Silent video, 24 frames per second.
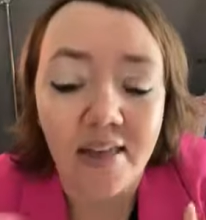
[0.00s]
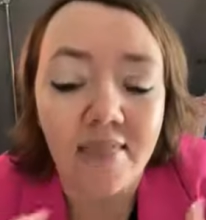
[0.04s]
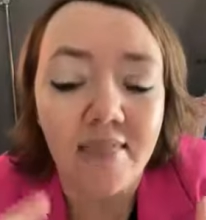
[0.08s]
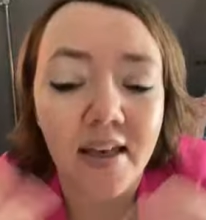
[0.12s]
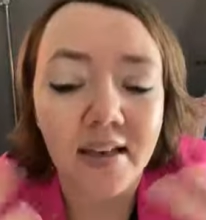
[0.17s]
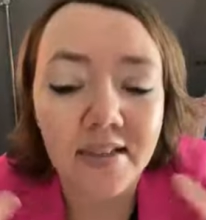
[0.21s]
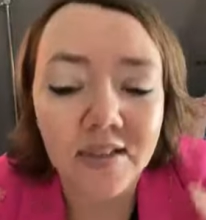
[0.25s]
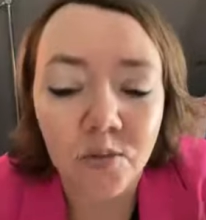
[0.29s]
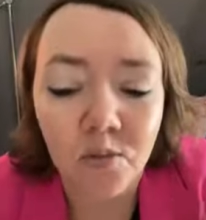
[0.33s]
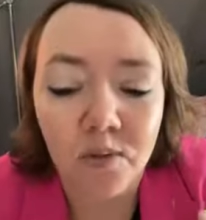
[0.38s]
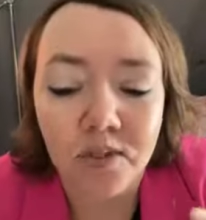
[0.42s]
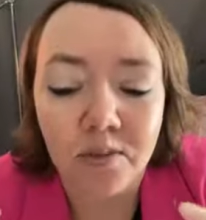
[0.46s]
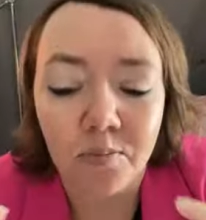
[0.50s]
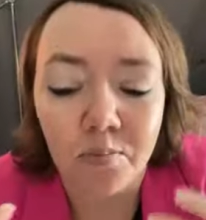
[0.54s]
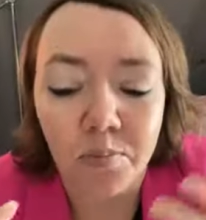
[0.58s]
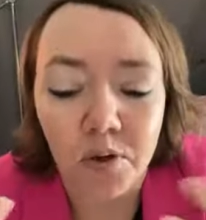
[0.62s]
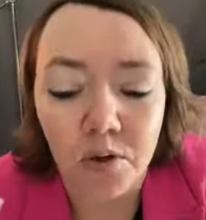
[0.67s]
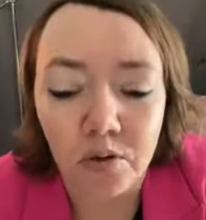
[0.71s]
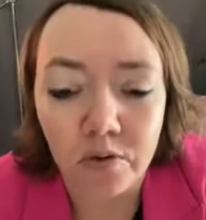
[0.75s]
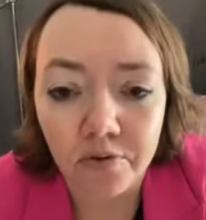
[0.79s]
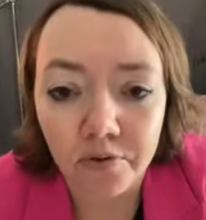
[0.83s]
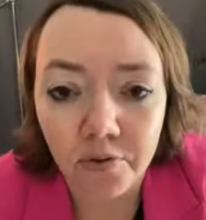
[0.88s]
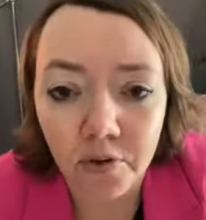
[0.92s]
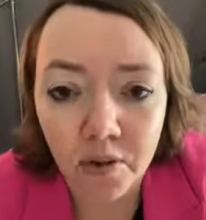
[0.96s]
And that's what's
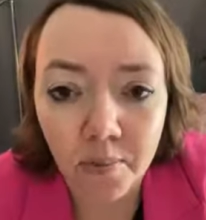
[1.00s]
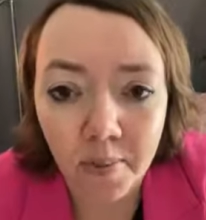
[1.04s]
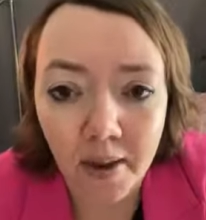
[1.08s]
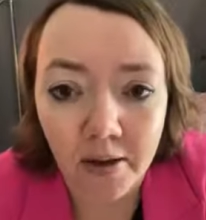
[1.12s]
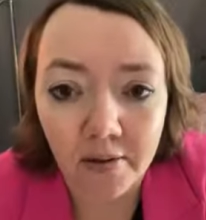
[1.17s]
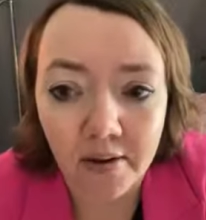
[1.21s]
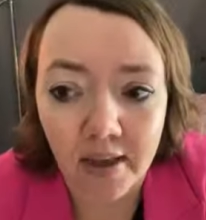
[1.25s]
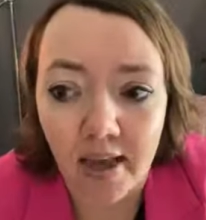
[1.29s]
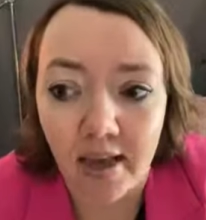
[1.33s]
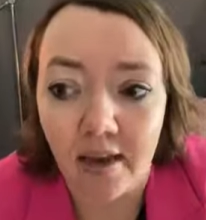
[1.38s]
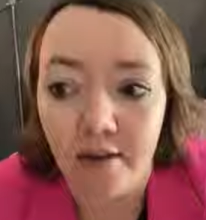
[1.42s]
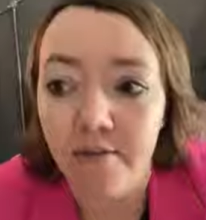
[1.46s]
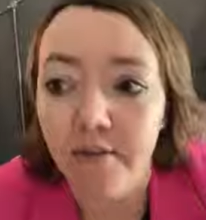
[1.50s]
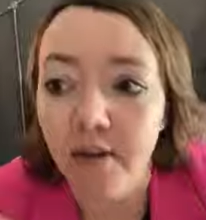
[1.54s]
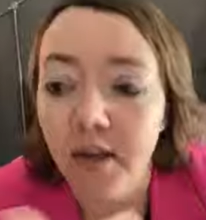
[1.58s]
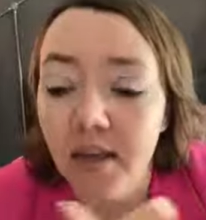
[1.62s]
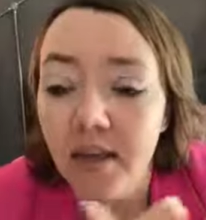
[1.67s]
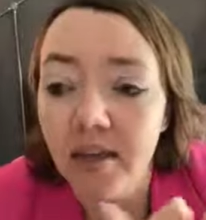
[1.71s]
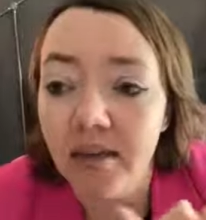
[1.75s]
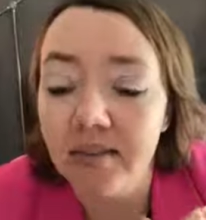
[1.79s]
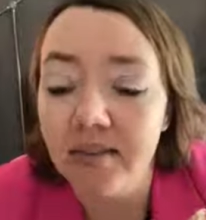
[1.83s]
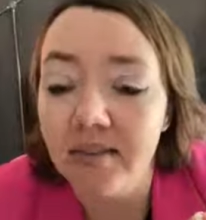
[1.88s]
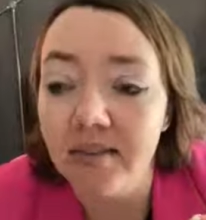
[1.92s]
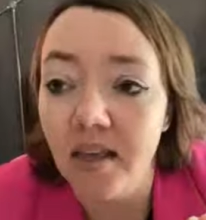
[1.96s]
beautiful about
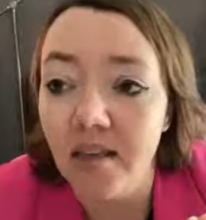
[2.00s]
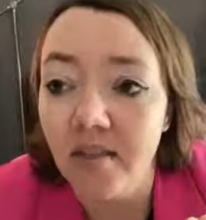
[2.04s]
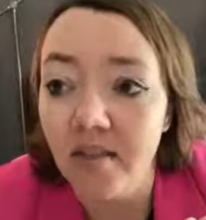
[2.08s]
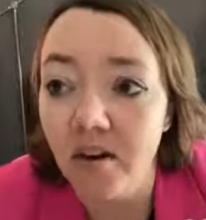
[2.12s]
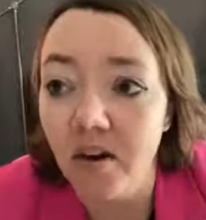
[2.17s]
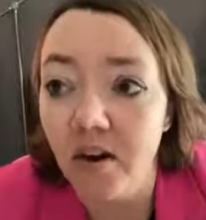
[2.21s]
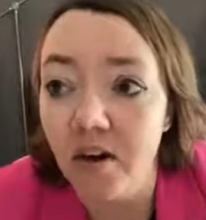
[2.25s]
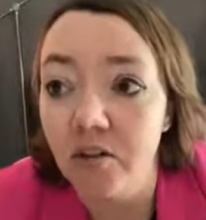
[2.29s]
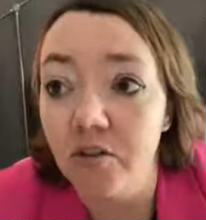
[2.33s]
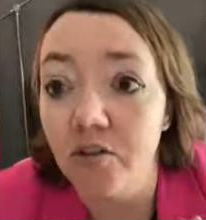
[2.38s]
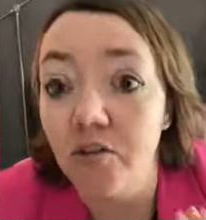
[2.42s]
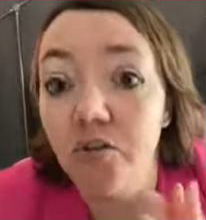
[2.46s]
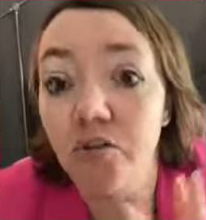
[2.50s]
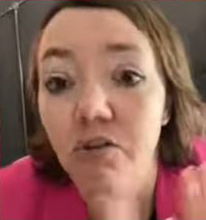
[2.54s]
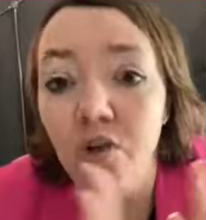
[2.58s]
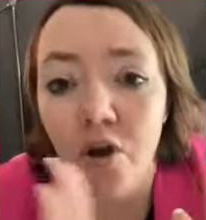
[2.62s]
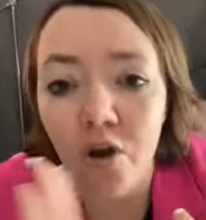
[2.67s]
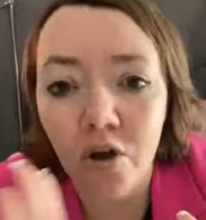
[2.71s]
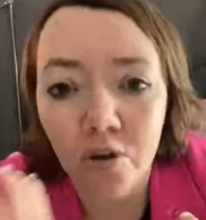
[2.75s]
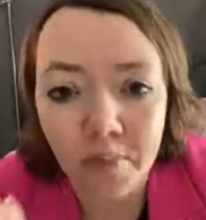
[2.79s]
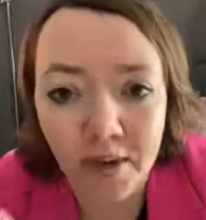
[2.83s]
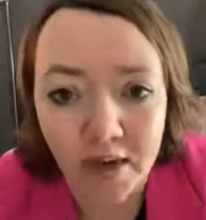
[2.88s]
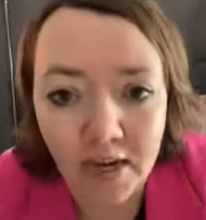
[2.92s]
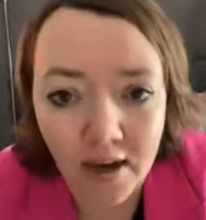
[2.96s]
Canva is that there are
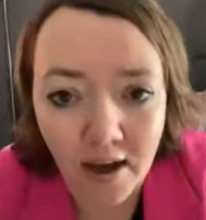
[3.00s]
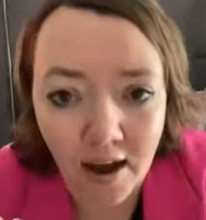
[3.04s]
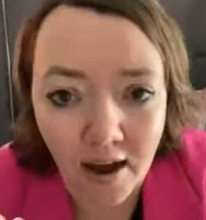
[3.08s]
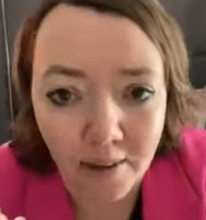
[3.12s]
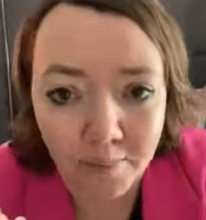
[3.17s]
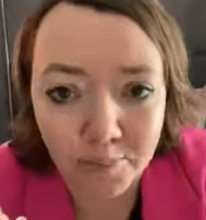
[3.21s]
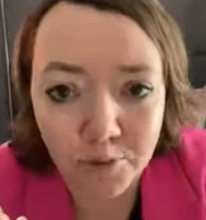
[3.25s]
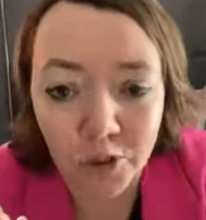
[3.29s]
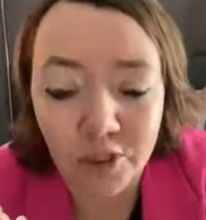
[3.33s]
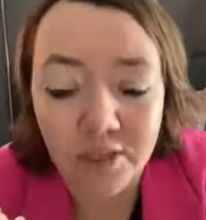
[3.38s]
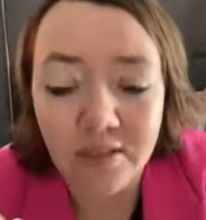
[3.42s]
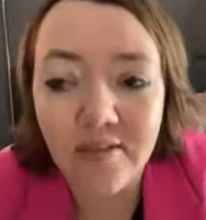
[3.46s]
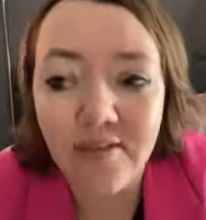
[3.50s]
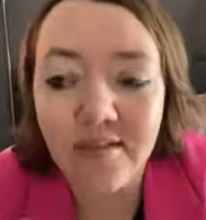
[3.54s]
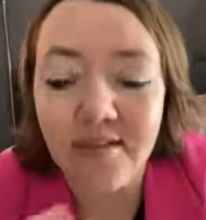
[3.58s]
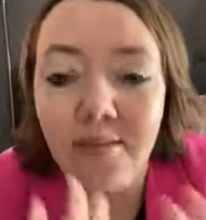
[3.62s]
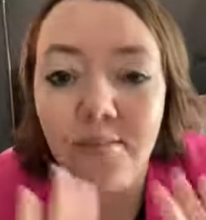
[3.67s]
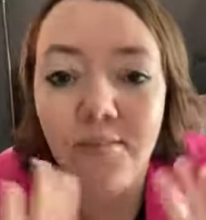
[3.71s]
so many options.